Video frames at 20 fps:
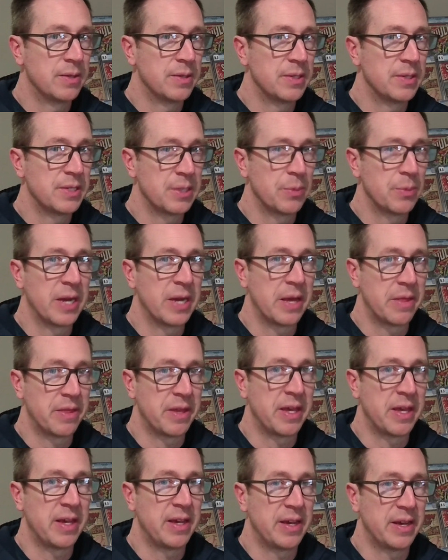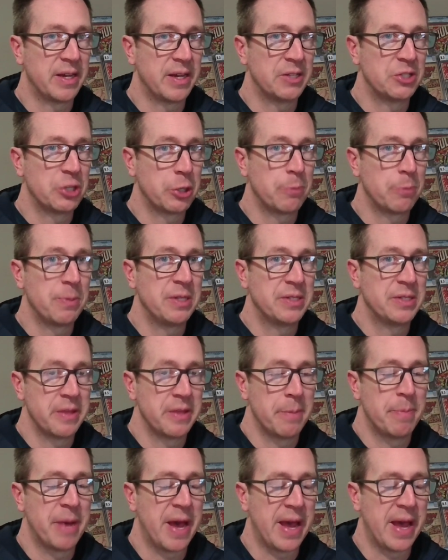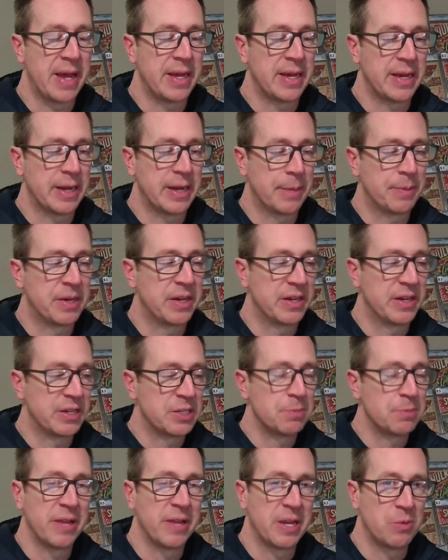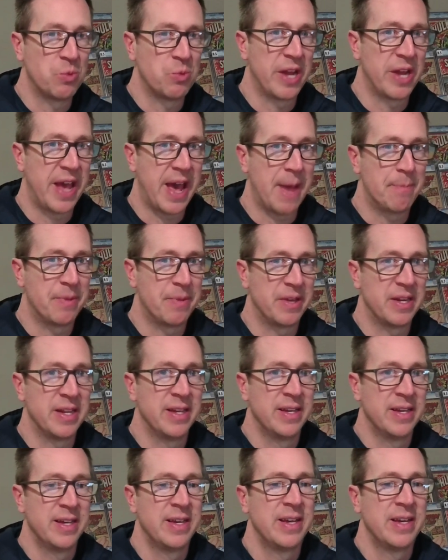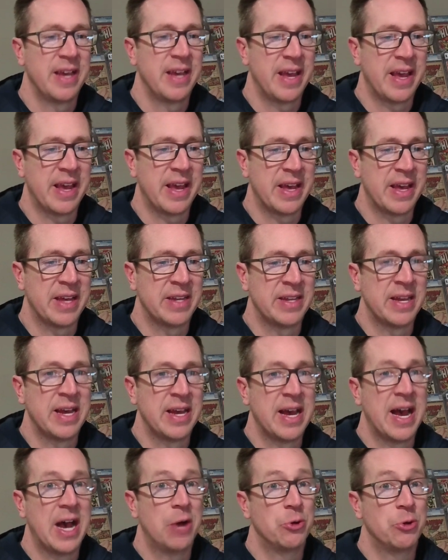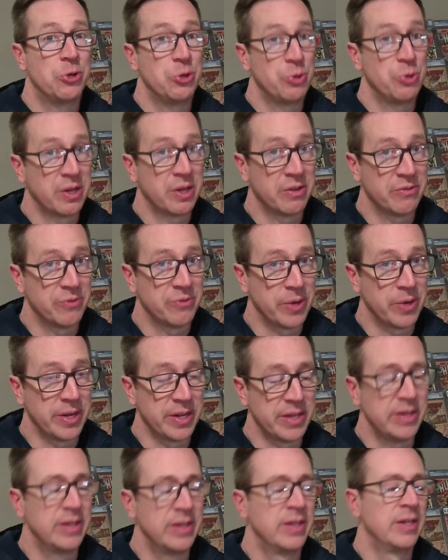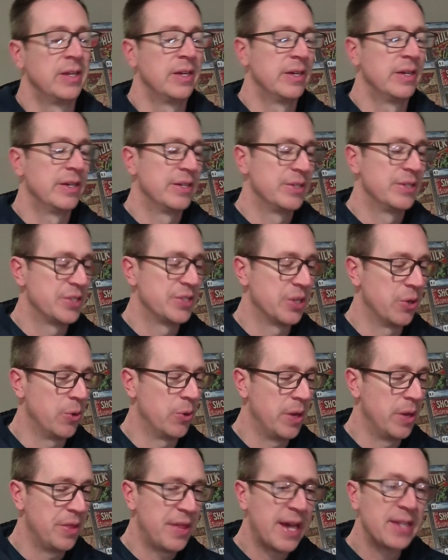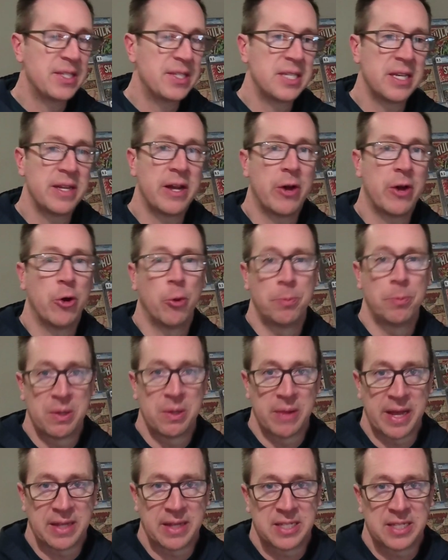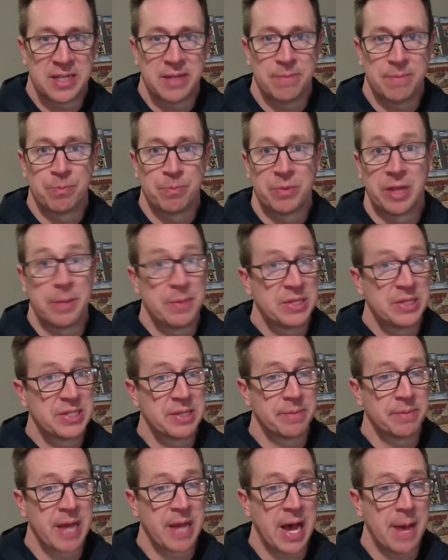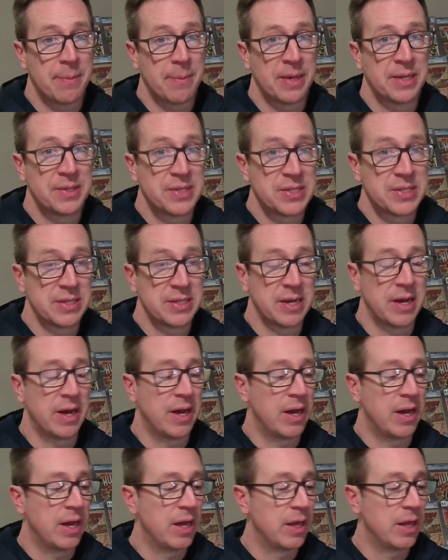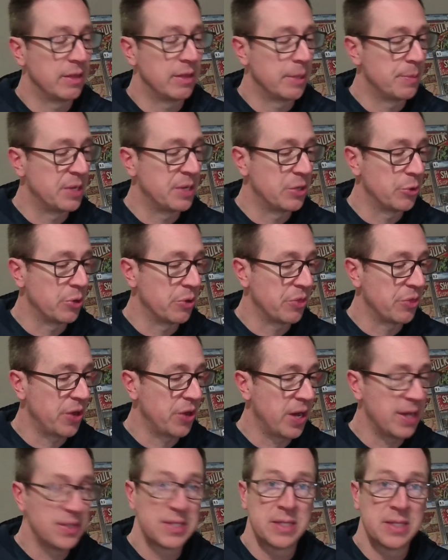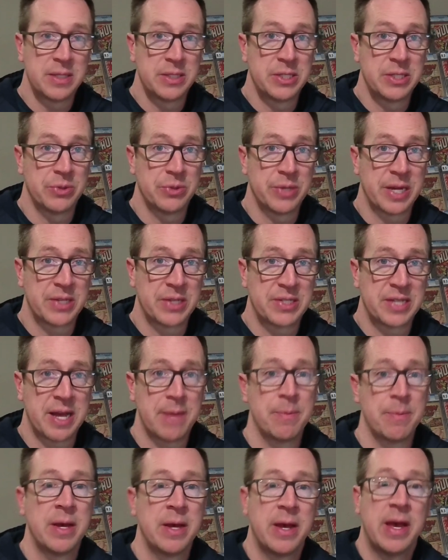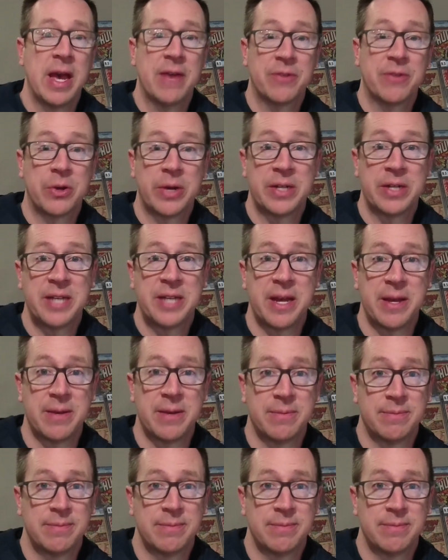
someone I think took me to the bank, and I'm going to explain what happened and how you can avoid it. So that's it. I hope you liked it. Leave me some comments. Let me know your thoughts. Until next time, have a great day.